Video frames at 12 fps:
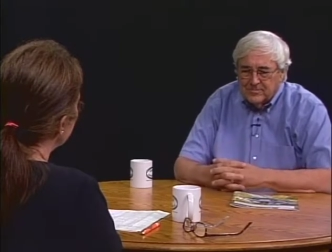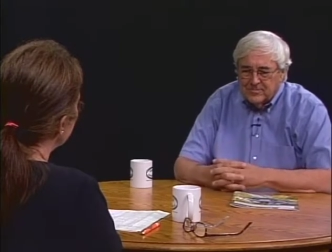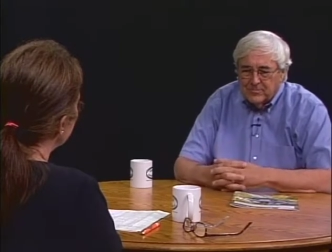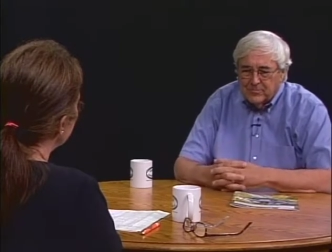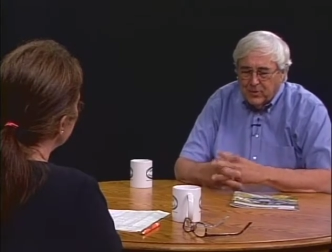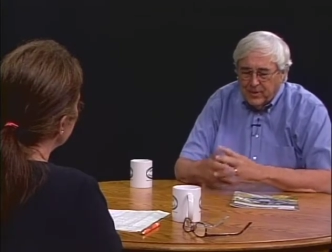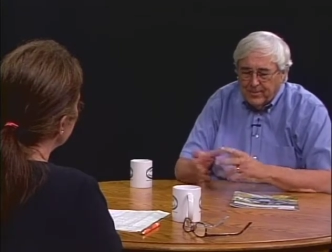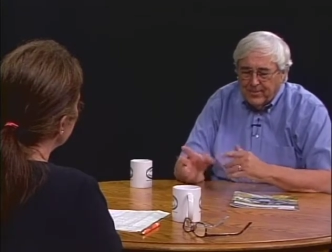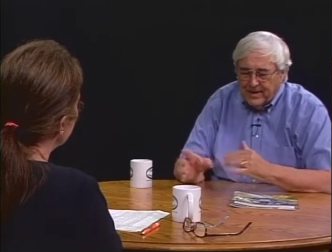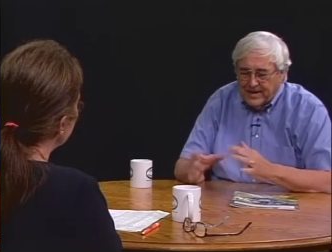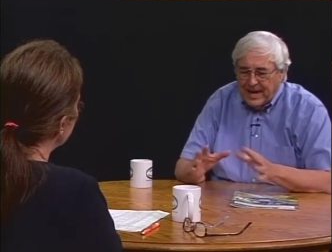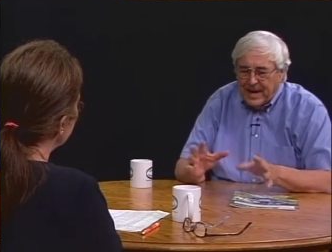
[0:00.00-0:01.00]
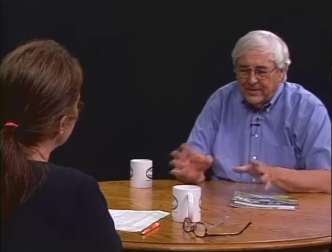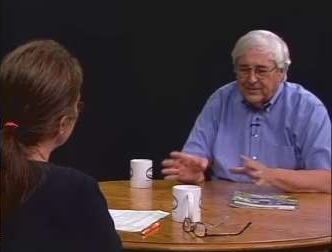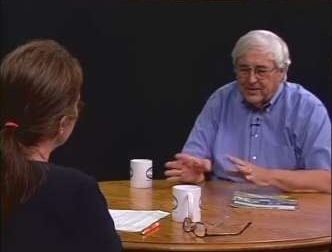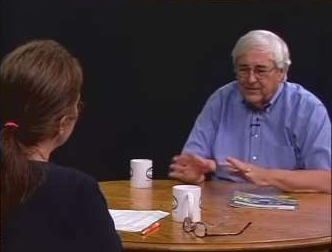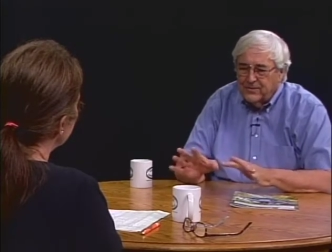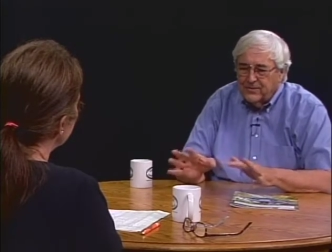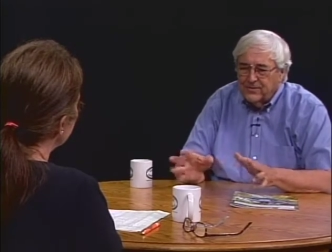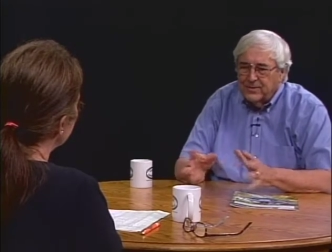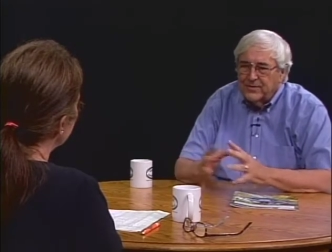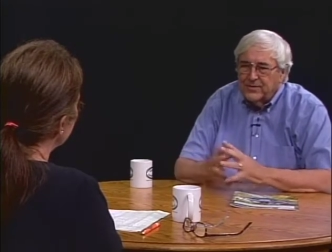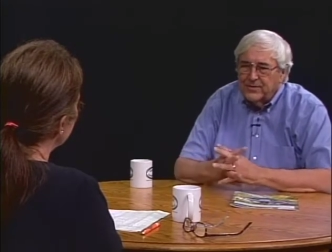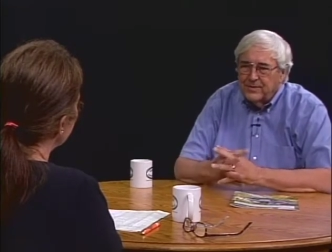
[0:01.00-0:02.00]
well, the castings for
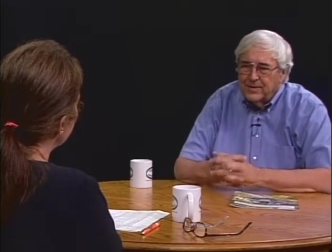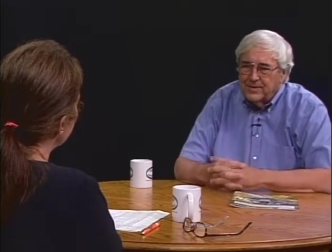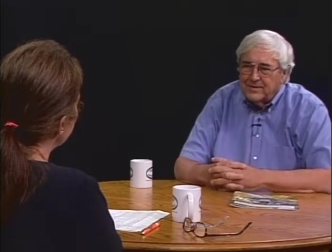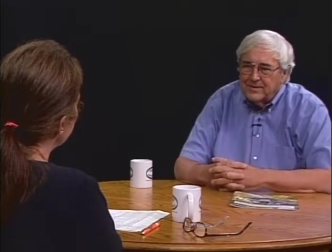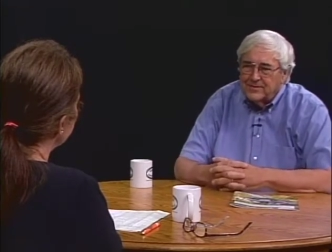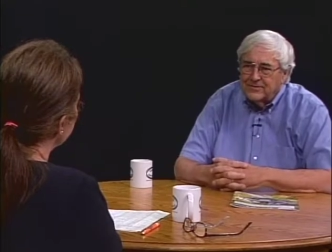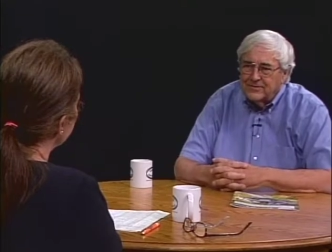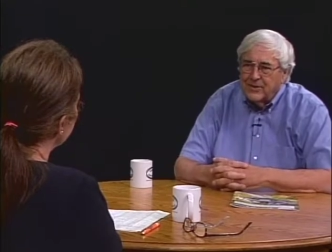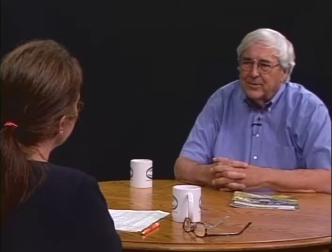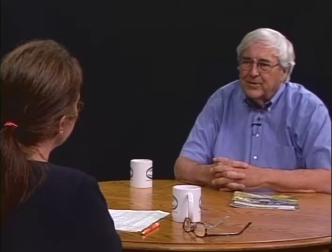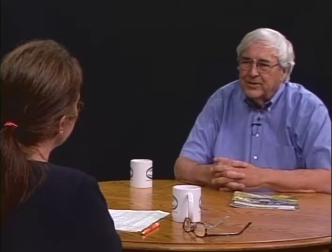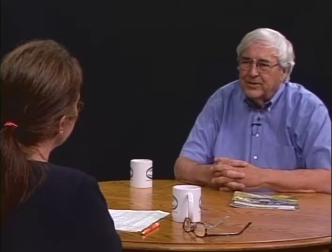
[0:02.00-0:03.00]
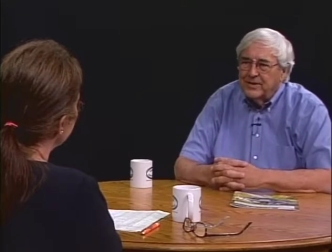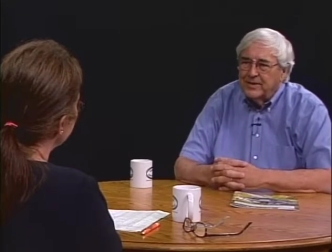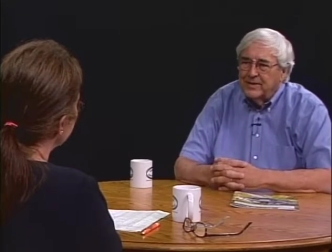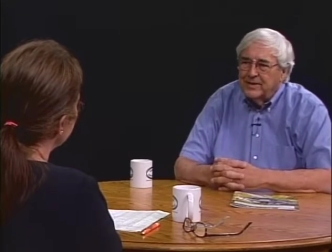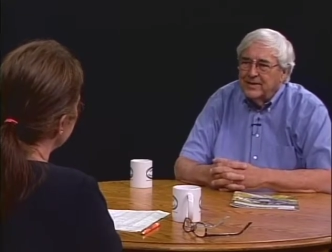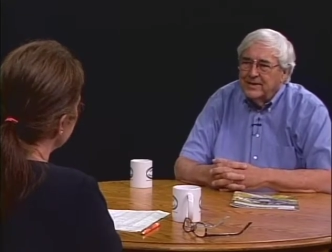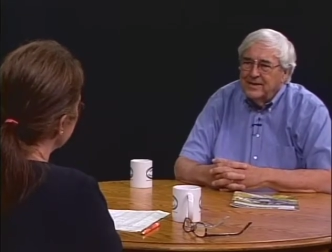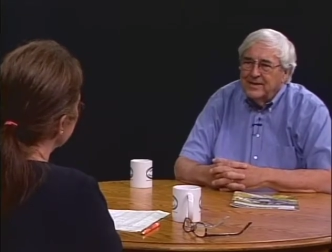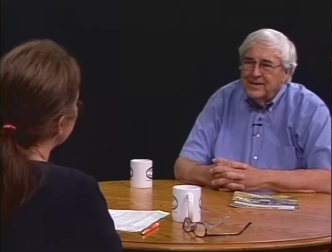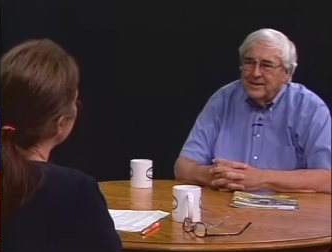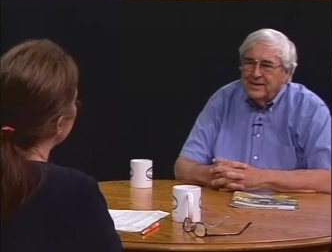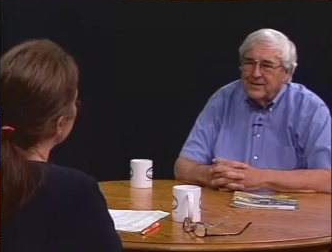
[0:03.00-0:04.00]
the, the farm machinery
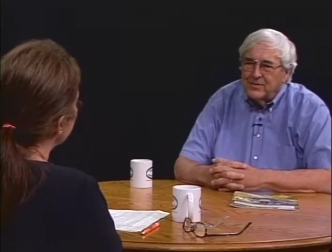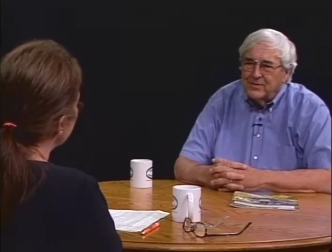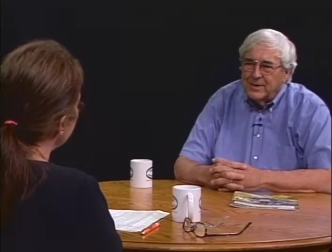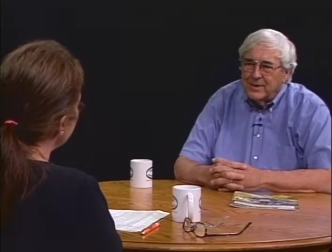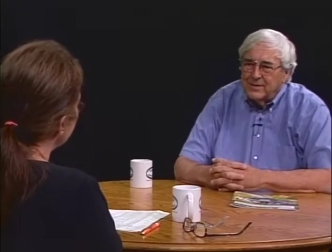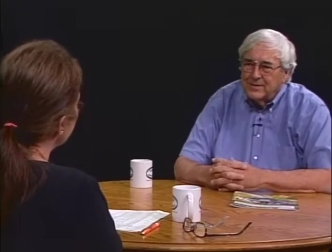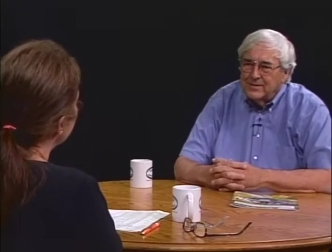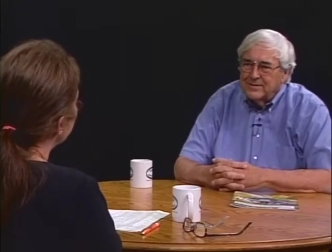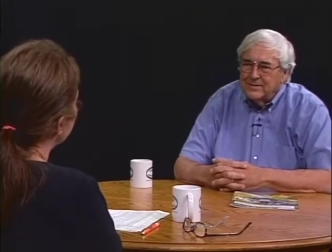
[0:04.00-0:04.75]
as well.